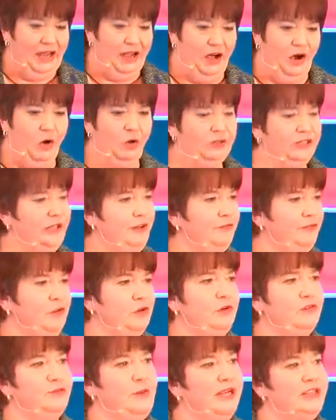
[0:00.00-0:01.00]
Only a few
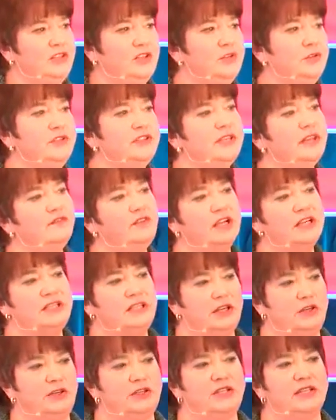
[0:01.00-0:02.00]
of my students have
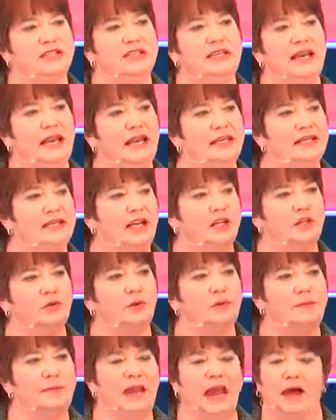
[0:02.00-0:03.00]
continued to stay in touch
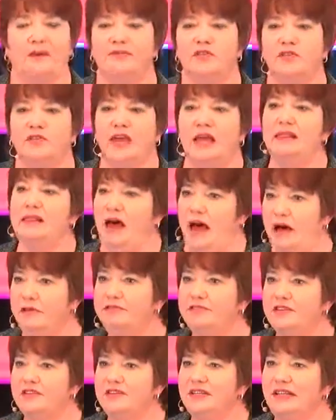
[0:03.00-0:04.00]
with me after they
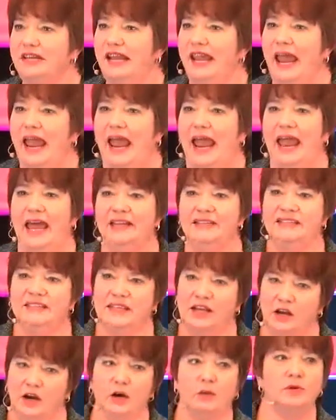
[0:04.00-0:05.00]
left, and
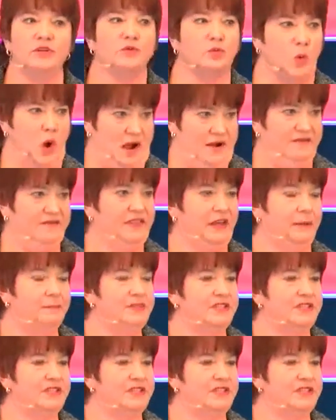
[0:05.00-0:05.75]
Sarah was one of them.